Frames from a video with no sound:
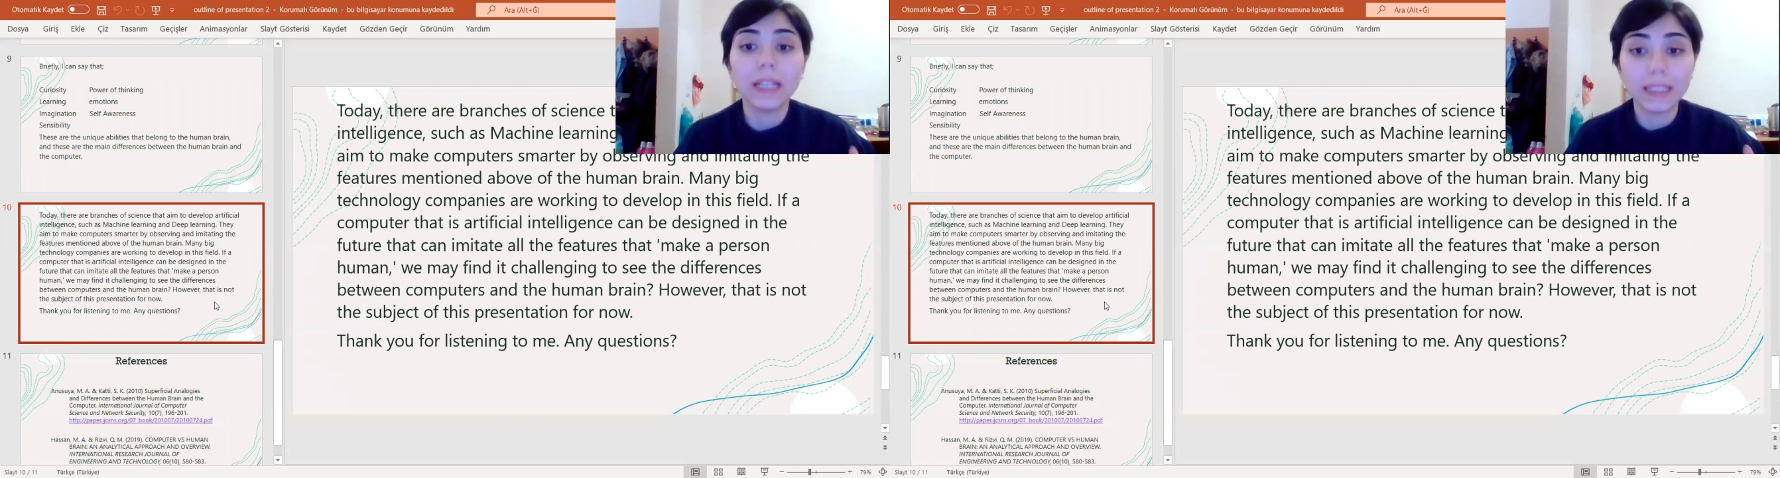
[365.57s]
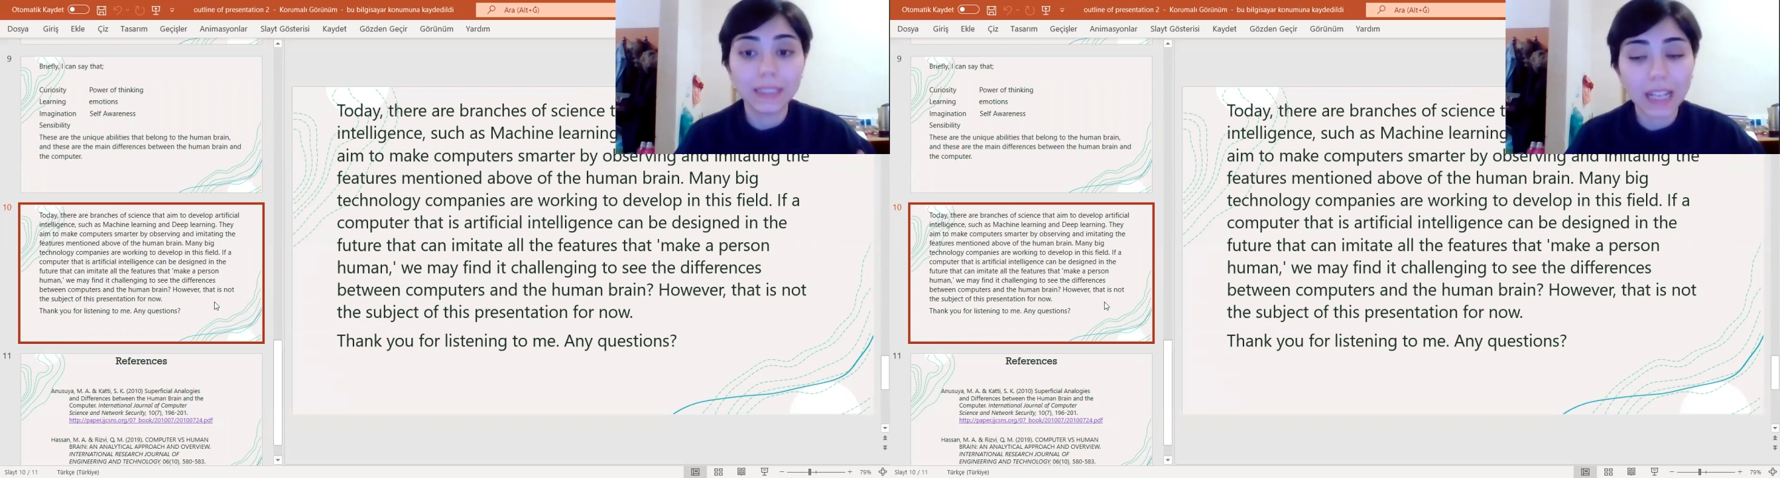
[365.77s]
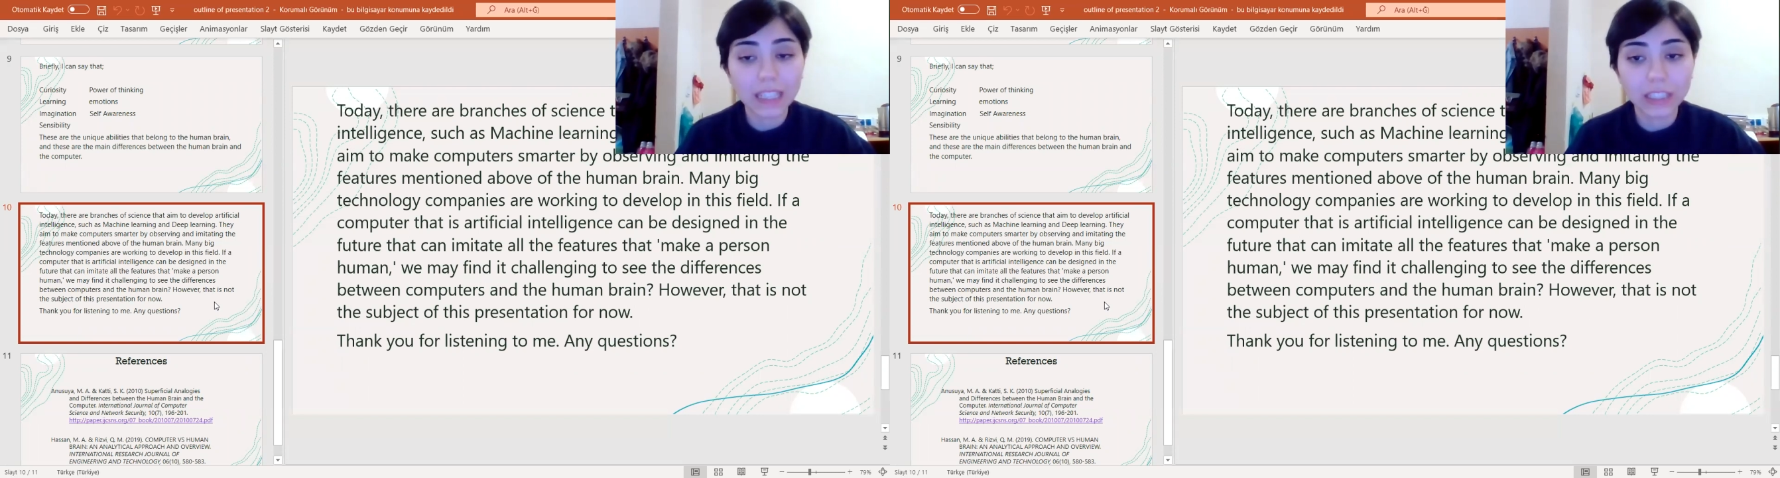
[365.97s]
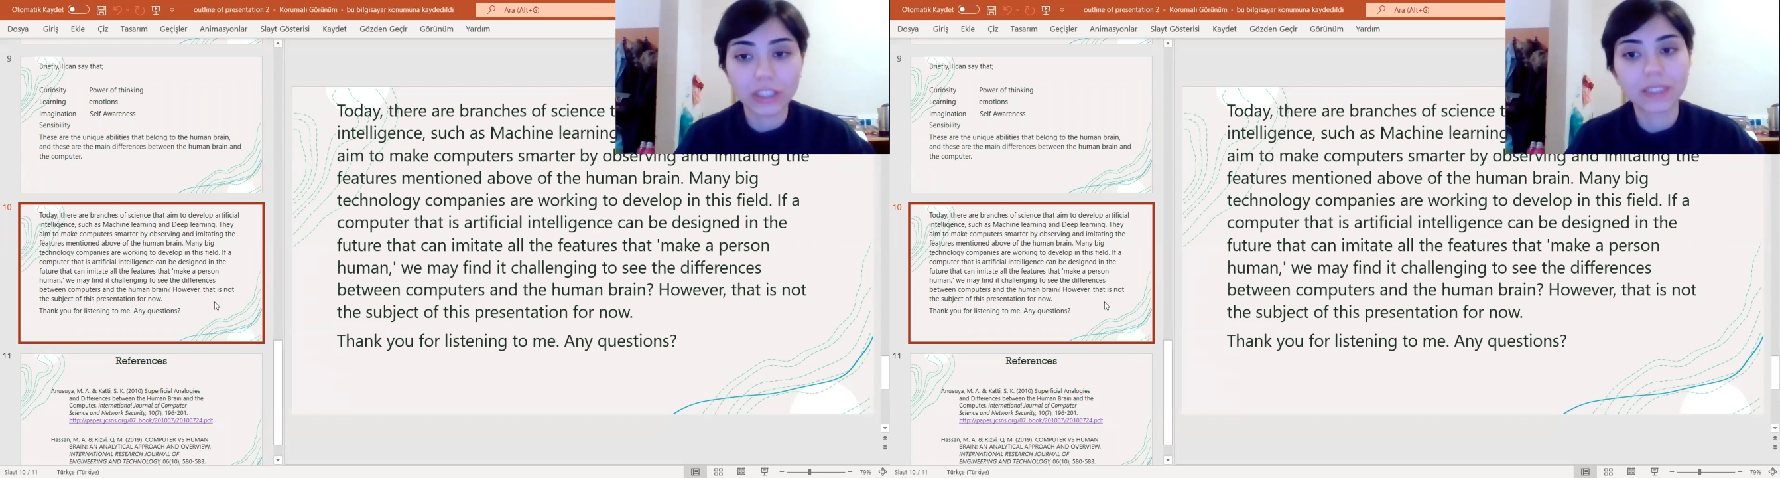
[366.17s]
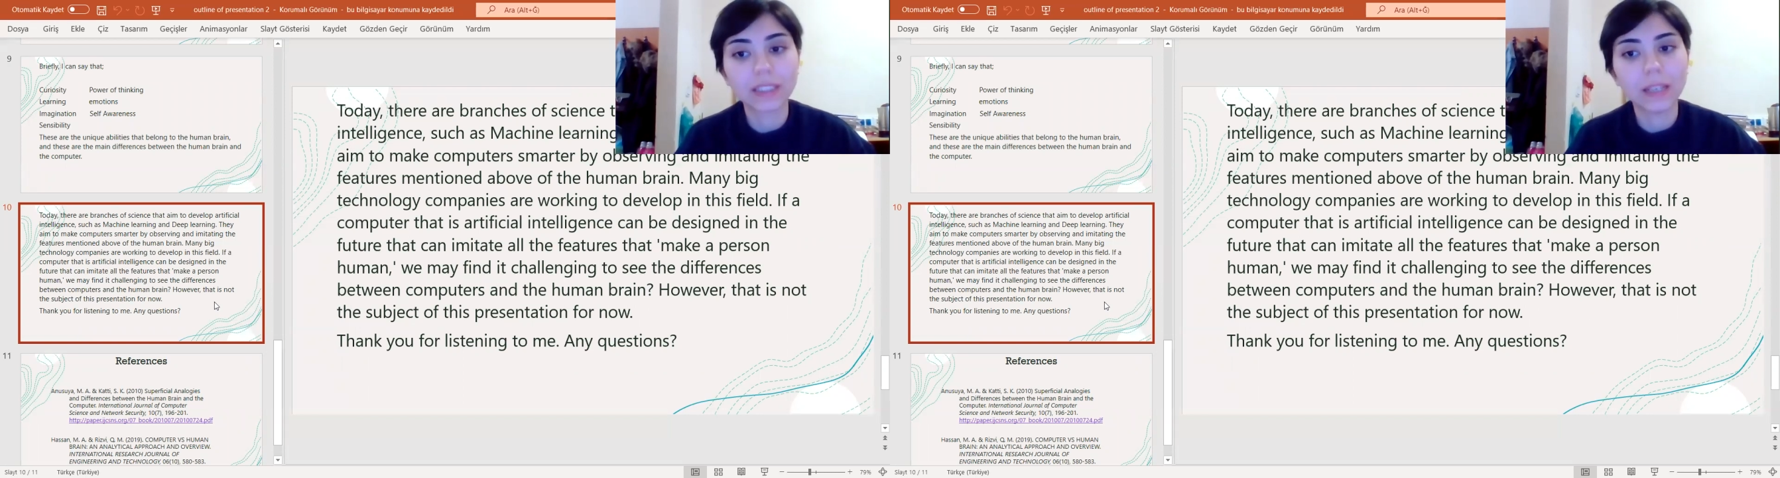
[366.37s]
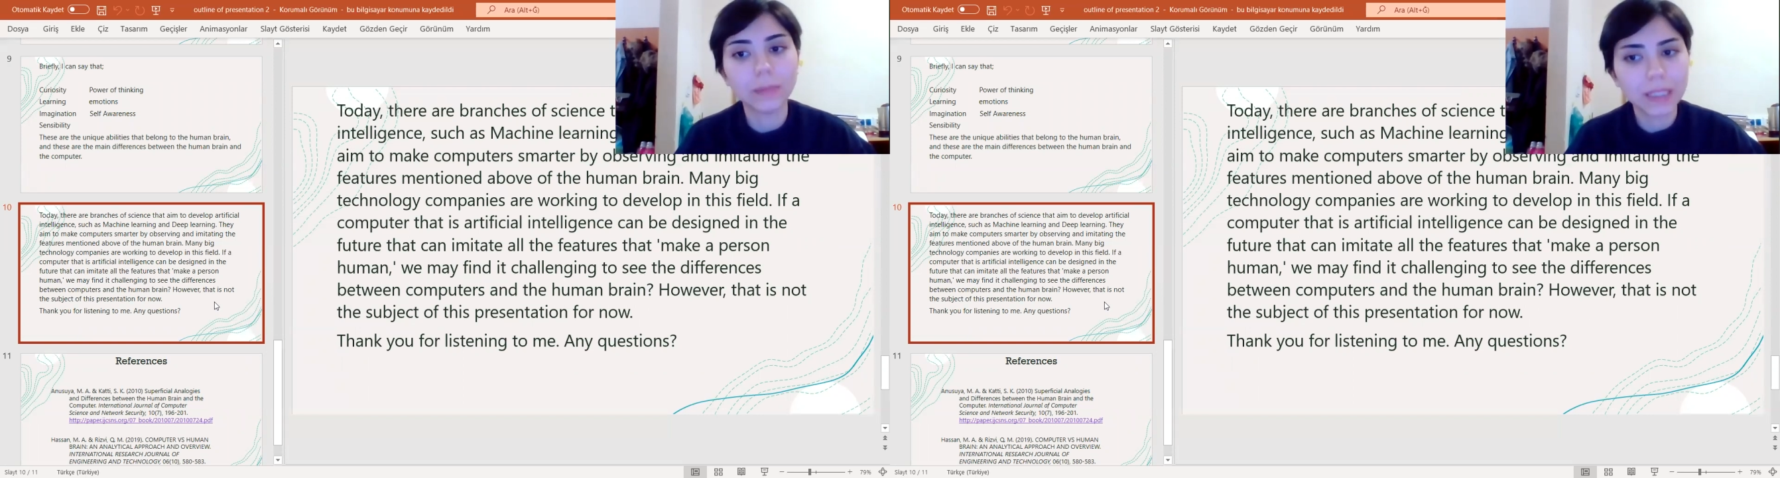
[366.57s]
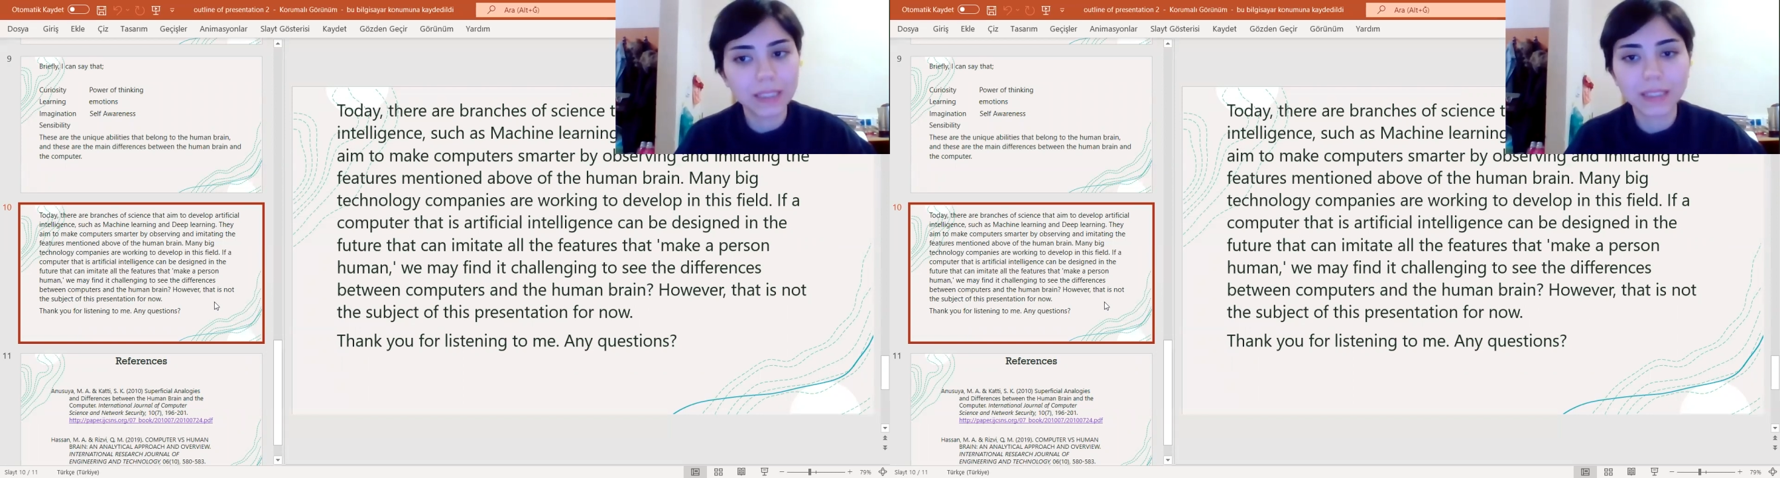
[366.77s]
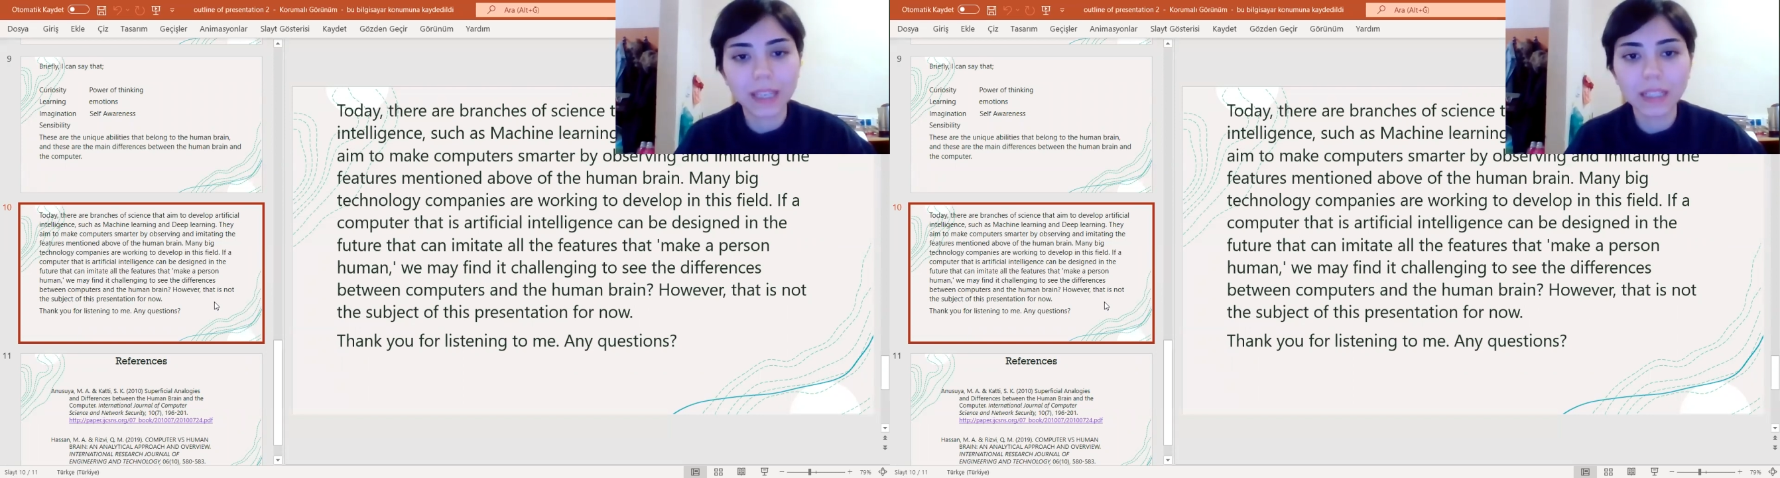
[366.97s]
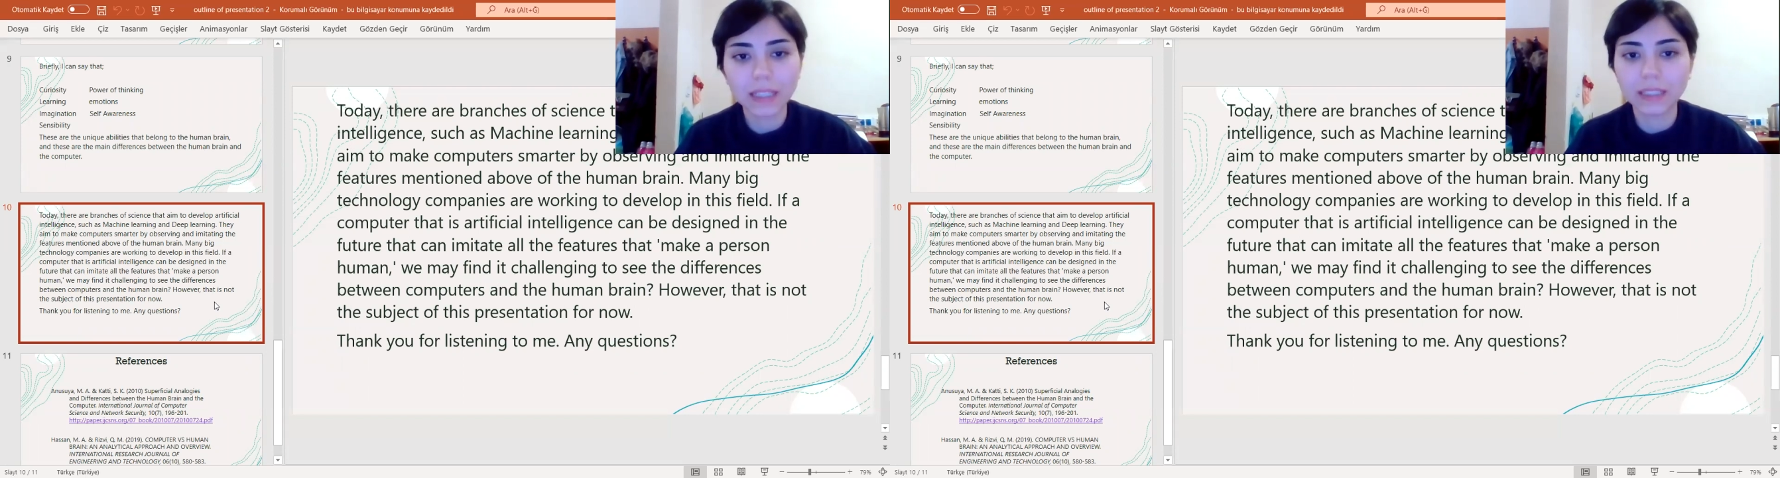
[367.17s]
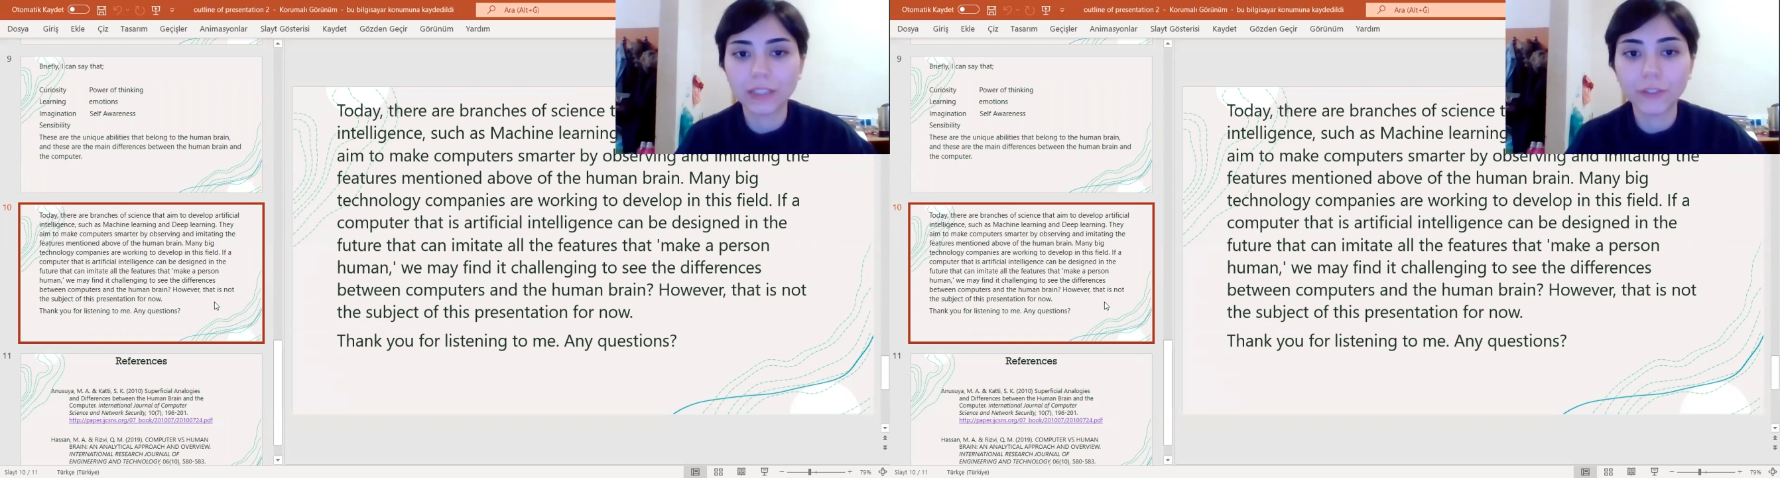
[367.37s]
intelligence can be designed
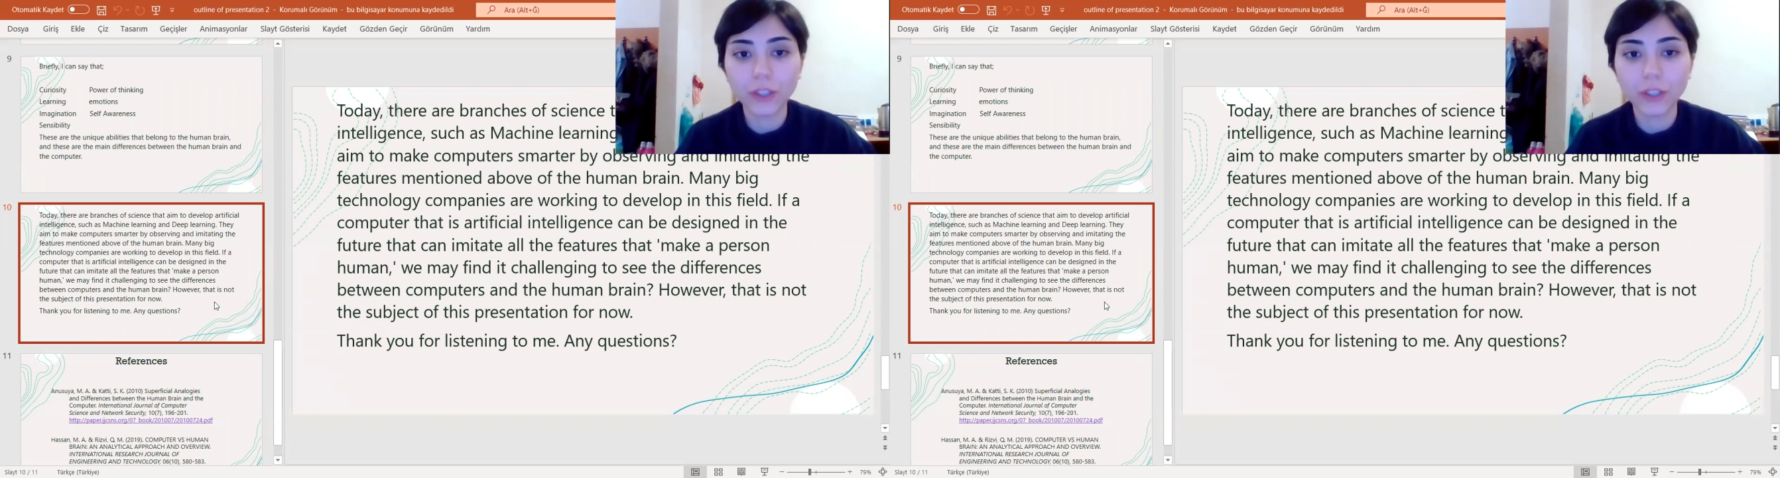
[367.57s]
in the